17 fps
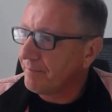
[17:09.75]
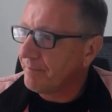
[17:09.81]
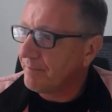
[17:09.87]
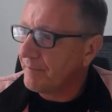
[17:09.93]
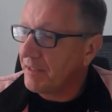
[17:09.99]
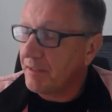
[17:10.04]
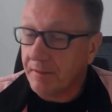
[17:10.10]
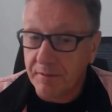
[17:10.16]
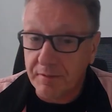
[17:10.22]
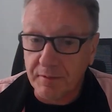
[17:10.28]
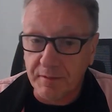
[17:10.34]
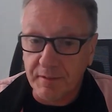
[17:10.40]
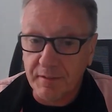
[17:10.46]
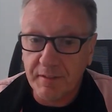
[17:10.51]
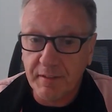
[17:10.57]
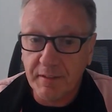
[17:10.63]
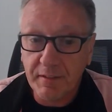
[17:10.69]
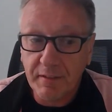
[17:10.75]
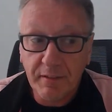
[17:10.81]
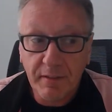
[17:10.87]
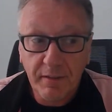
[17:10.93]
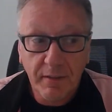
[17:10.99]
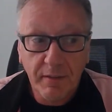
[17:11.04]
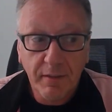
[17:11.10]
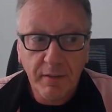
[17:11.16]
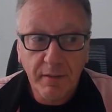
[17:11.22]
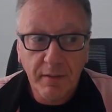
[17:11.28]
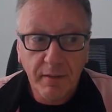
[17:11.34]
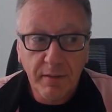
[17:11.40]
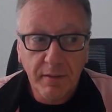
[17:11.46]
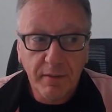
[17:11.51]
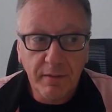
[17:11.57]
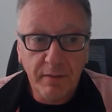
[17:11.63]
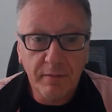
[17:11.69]
interesting.
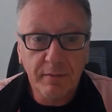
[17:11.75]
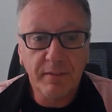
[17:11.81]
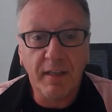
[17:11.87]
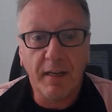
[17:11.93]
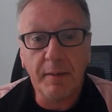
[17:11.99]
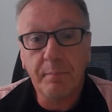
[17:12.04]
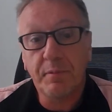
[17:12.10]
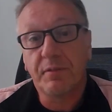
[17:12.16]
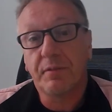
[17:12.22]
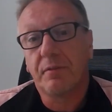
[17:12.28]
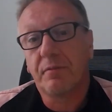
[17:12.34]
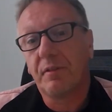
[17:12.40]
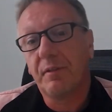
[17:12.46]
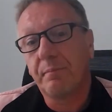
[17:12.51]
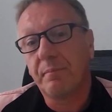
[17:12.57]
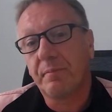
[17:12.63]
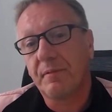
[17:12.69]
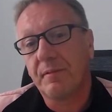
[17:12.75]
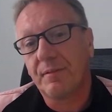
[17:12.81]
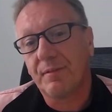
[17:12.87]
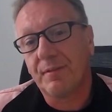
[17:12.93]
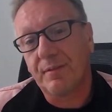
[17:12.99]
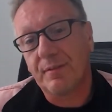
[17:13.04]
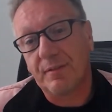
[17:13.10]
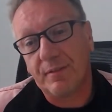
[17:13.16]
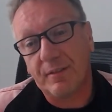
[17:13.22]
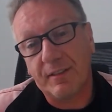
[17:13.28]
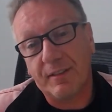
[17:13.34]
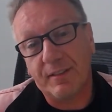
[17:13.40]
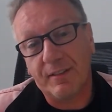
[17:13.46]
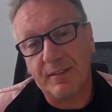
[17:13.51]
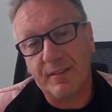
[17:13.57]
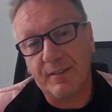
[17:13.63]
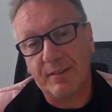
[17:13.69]
TypeScript
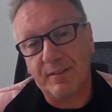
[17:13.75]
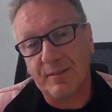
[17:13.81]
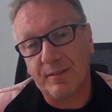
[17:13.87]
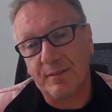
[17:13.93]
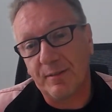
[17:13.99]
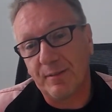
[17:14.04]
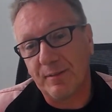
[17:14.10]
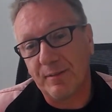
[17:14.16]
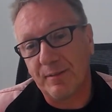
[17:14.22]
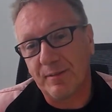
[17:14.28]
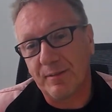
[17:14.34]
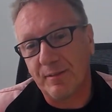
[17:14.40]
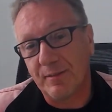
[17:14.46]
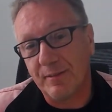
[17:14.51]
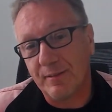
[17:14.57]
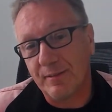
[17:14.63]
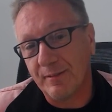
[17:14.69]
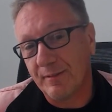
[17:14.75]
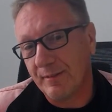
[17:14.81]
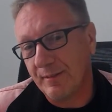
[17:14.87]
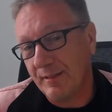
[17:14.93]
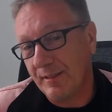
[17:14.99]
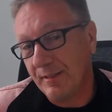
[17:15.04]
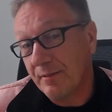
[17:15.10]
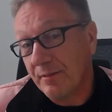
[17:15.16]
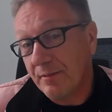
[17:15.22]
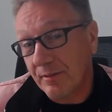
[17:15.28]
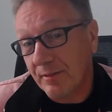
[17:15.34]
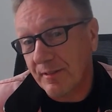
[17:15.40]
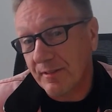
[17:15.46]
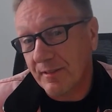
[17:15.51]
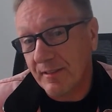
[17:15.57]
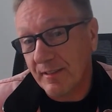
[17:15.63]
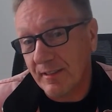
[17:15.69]
is an
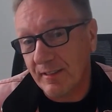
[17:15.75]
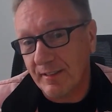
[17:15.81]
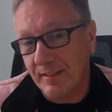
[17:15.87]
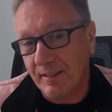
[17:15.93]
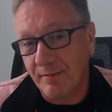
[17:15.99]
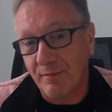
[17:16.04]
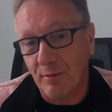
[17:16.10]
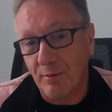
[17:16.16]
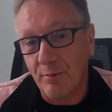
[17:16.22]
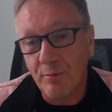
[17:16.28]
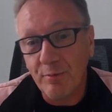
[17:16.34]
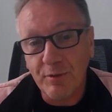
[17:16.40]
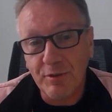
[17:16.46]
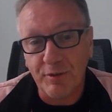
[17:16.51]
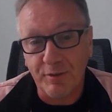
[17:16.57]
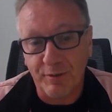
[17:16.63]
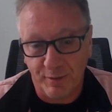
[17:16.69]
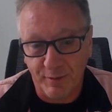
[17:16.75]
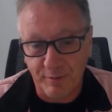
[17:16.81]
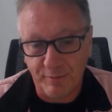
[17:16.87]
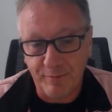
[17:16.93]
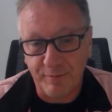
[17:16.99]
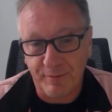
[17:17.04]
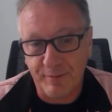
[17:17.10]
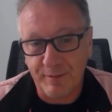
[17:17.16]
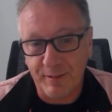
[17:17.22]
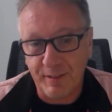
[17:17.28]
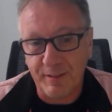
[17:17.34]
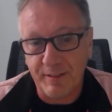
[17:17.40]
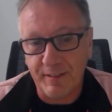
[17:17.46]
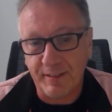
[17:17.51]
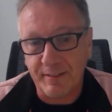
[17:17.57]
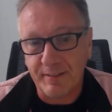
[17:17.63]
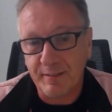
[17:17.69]
interesting evolution in
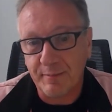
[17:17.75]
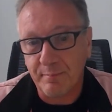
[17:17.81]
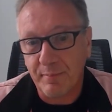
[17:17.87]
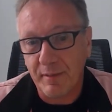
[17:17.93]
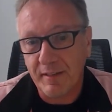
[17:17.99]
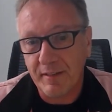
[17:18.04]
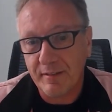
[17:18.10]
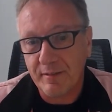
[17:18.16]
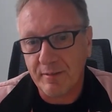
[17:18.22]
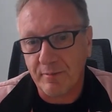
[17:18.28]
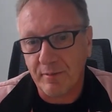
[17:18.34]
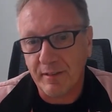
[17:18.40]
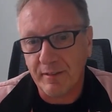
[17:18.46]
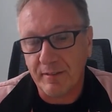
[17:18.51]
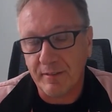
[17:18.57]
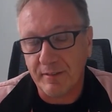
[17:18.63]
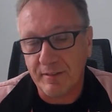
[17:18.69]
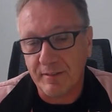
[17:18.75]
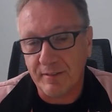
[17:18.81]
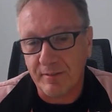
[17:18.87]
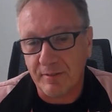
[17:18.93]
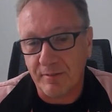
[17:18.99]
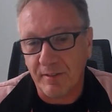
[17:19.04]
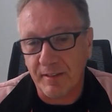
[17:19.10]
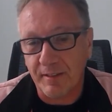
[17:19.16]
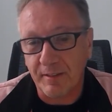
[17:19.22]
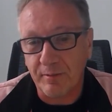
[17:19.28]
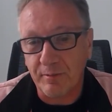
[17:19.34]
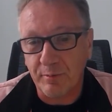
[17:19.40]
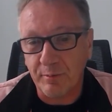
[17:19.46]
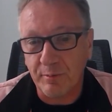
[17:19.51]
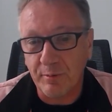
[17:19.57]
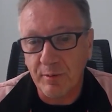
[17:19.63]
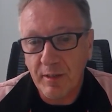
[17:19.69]
that space, right? It's trying
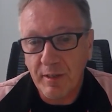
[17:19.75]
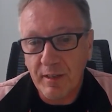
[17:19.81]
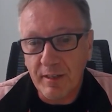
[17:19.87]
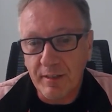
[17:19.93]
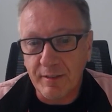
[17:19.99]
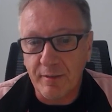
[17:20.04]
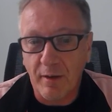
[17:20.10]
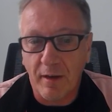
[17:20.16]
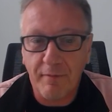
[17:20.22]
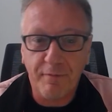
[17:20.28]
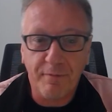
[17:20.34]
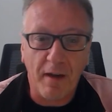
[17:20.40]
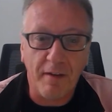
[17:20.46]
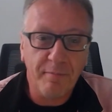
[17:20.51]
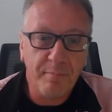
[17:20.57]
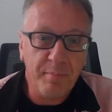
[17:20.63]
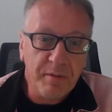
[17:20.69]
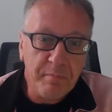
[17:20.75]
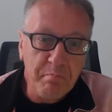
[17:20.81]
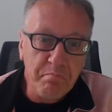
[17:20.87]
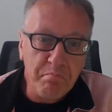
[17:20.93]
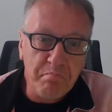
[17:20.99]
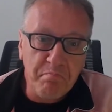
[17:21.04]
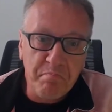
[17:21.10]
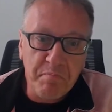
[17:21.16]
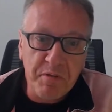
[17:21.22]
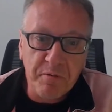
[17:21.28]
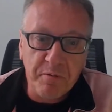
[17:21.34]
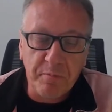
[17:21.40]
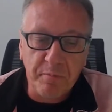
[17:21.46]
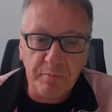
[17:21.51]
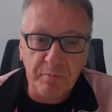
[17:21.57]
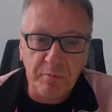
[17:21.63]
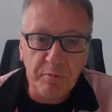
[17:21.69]
to, I've been,
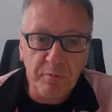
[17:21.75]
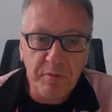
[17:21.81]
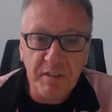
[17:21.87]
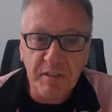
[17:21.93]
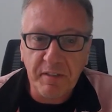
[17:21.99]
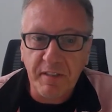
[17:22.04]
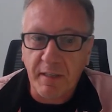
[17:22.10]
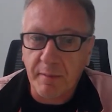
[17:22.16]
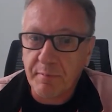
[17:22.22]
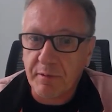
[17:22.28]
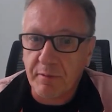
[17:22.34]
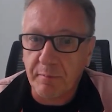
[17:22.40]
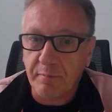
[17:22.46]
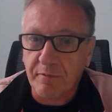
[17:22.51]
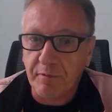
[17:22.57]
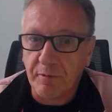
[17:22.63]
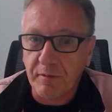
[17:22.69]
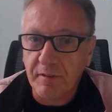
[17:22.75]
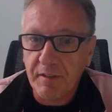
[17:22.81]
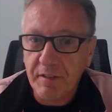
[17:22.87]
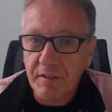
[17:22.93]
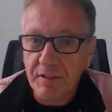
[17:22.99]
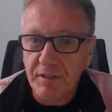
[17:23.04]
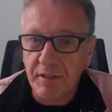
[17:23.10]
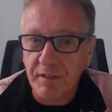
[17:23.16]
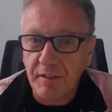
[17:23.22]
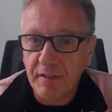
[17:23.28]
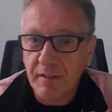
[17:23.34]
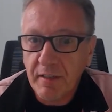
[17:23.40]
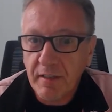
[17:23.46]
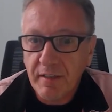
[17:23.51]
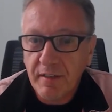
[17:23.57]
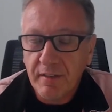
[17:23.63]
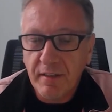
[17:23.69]
using TypeScript for teaching,
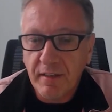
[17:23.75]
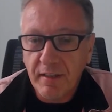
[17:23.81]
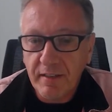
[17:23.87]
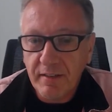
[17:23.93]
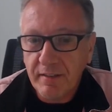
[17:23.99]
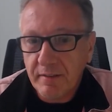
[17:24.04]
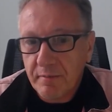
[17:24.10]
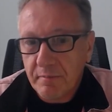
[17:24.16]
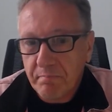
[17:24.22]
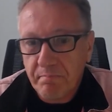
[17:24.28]
and it